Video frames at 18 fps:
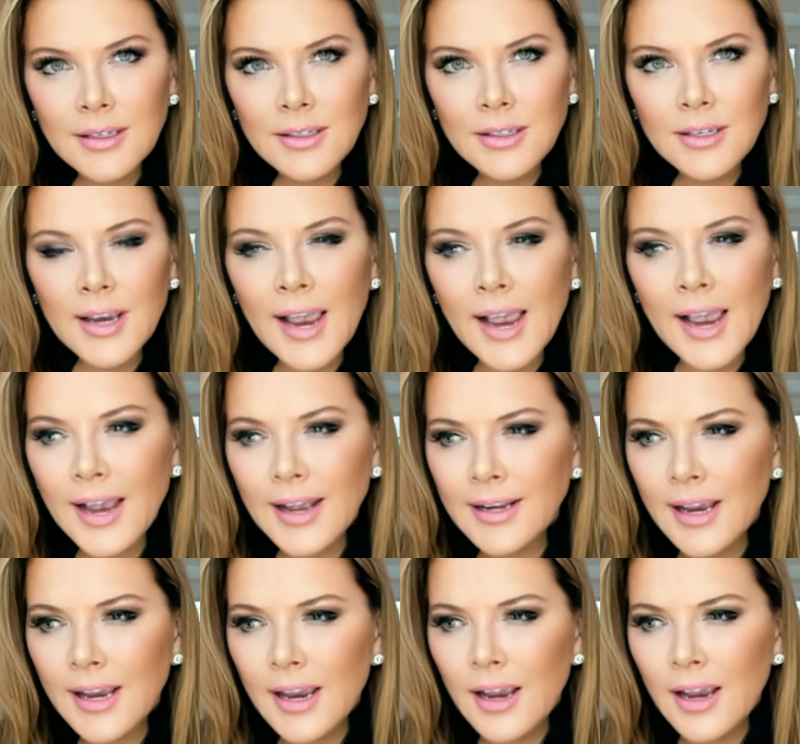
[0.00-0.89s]
you
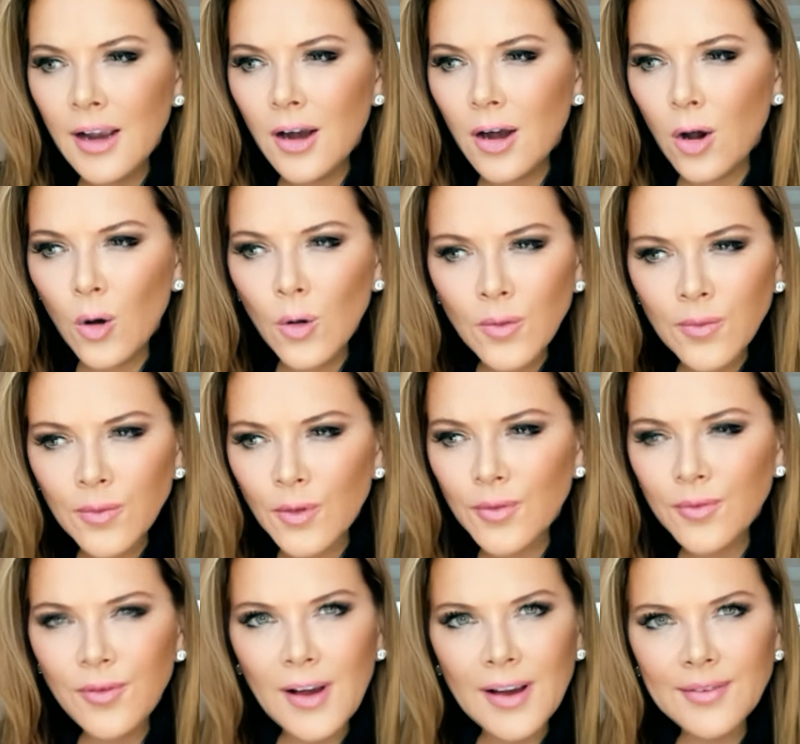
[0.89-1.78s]
had over
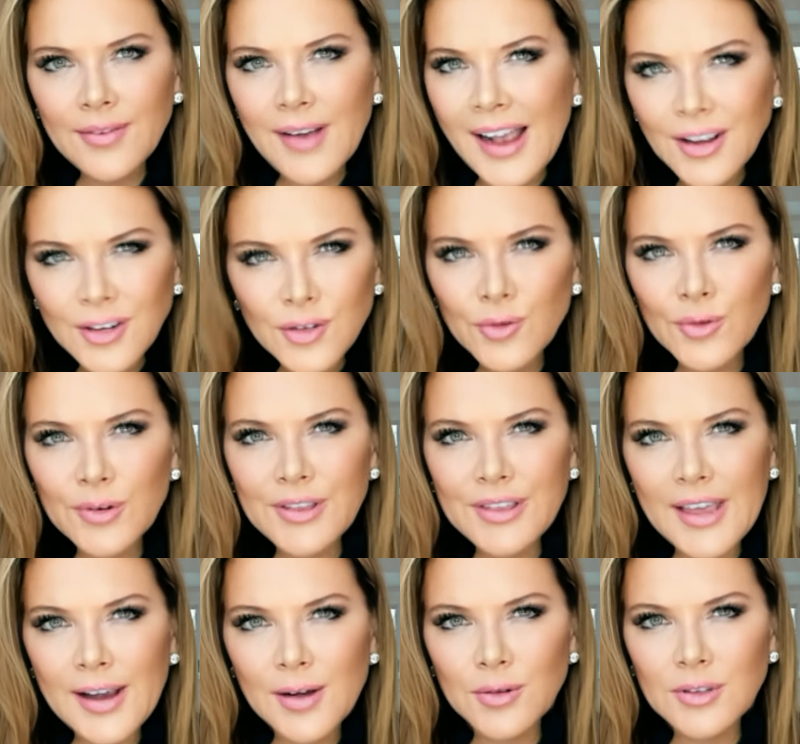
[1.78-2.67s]

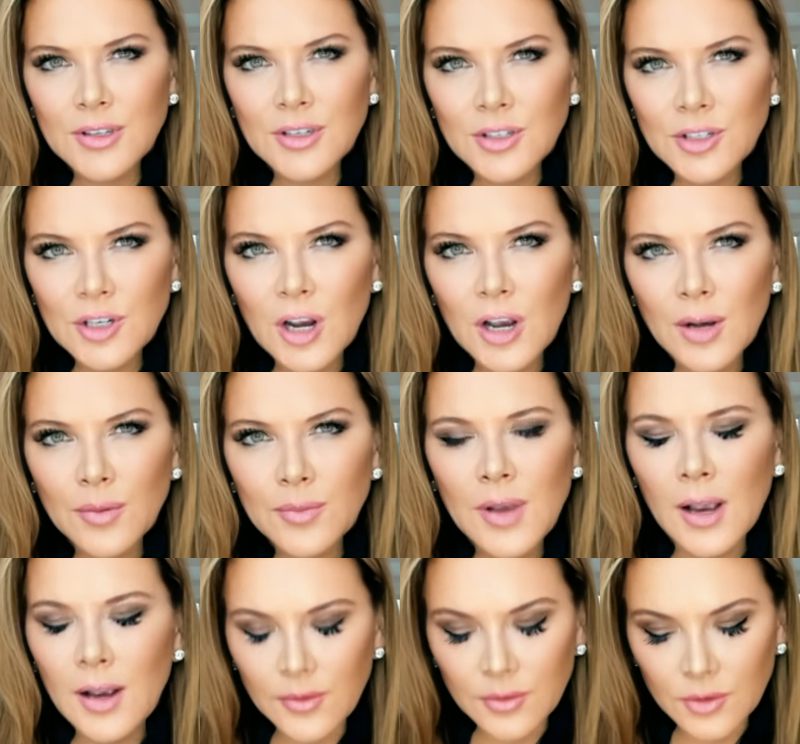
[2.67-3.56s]
500,000 jobs,
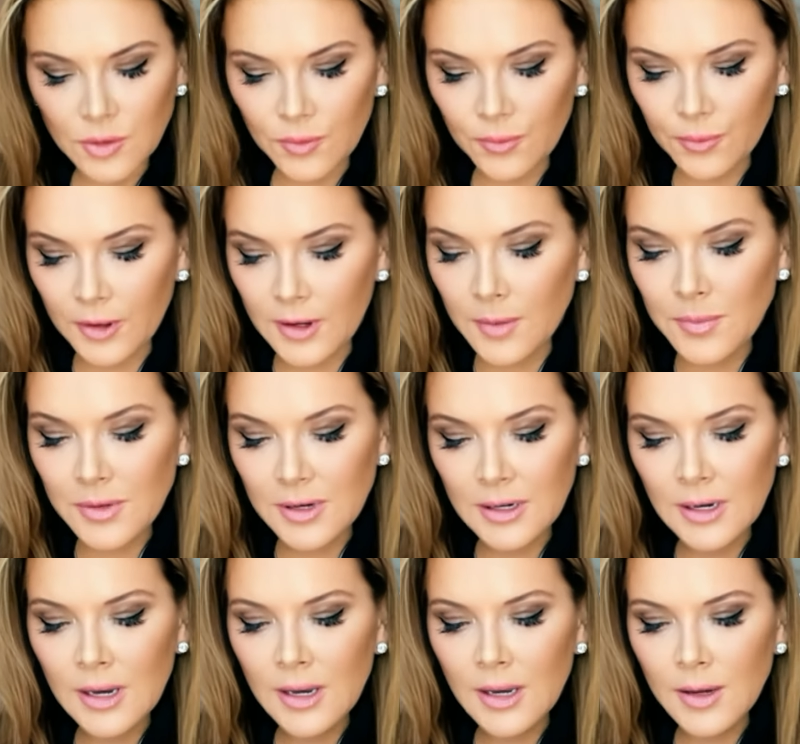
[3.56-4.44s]
forgive
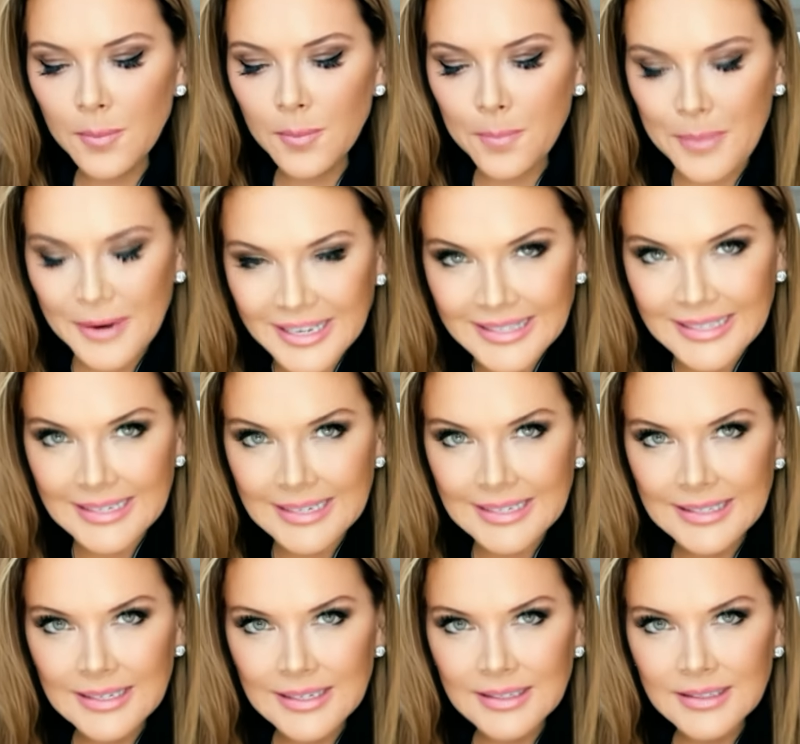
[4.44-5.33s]
me,
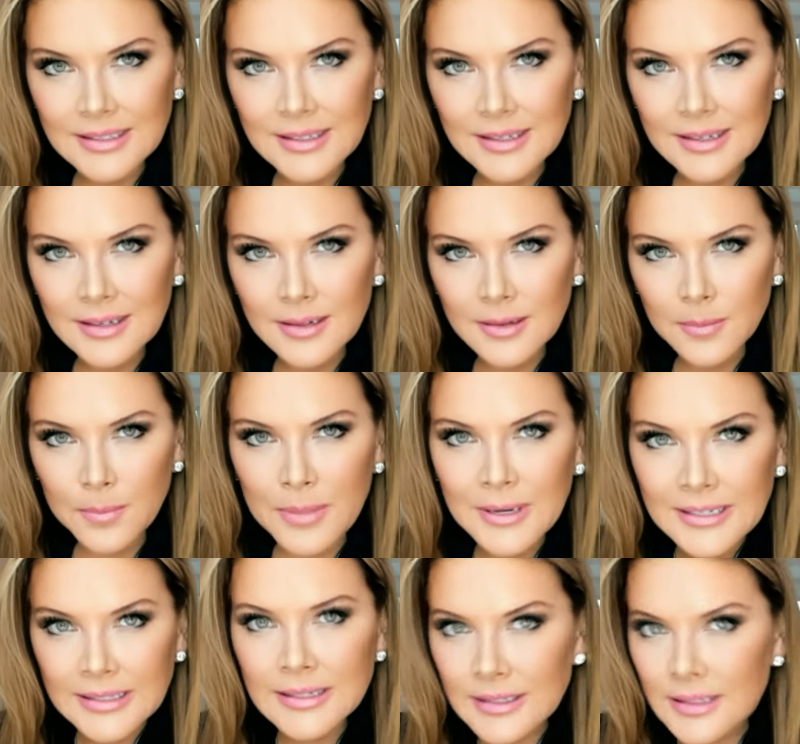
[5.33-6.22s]
businesses
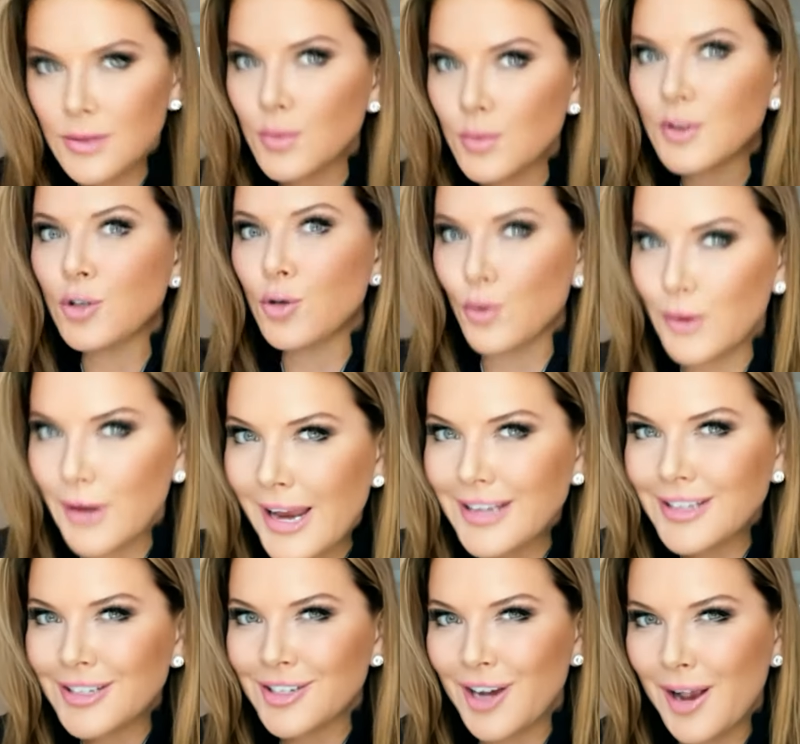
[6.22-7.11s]
which
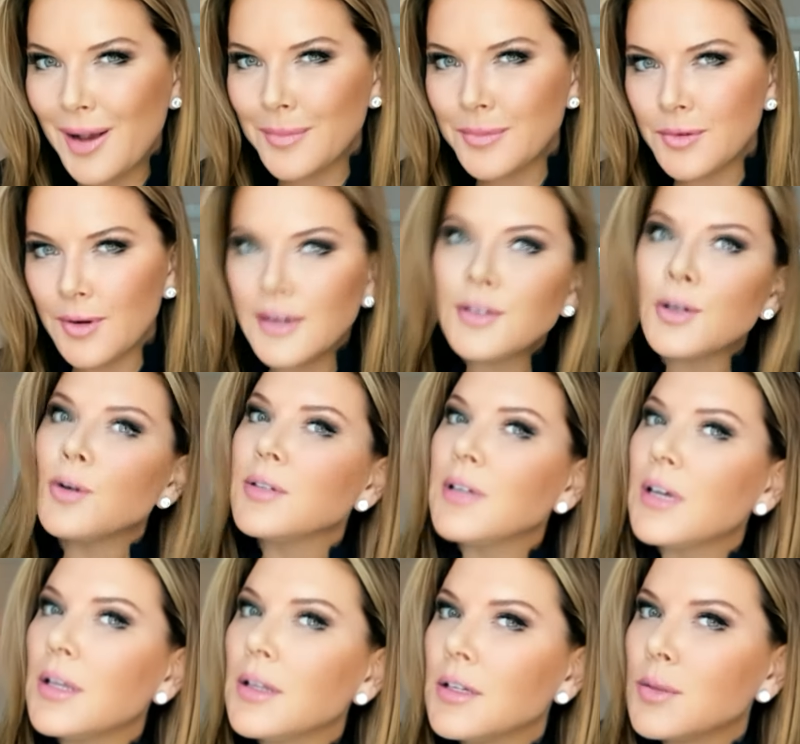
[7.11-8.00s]
create jobs, right? Don't
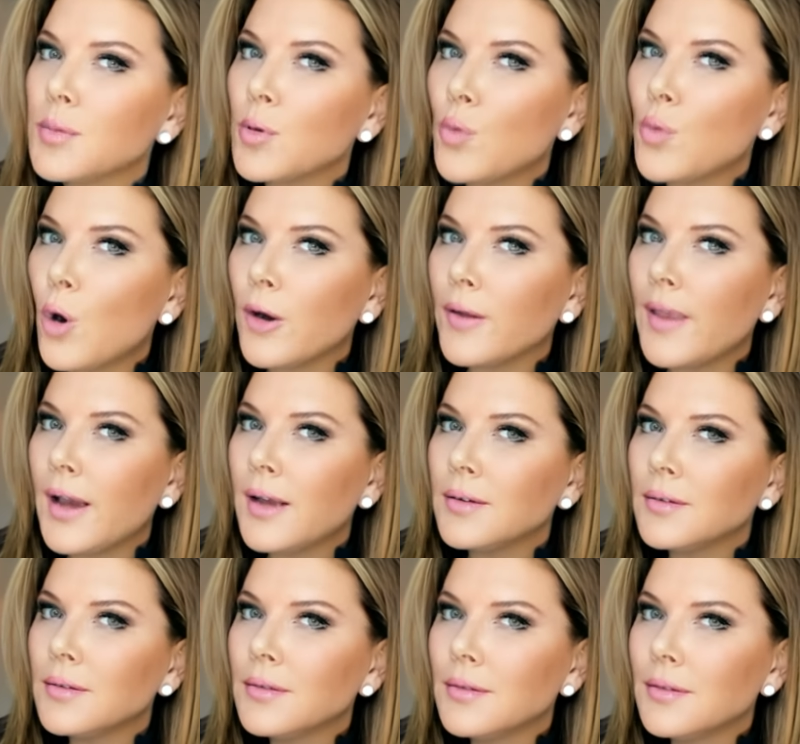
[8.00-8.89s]
tell Elizabeth Warren
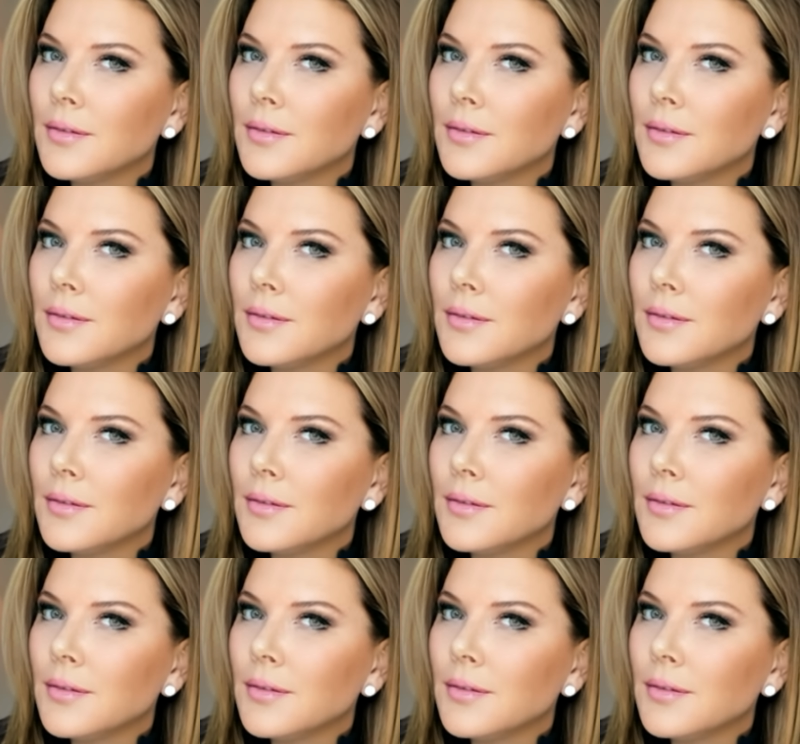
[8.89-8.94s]
that.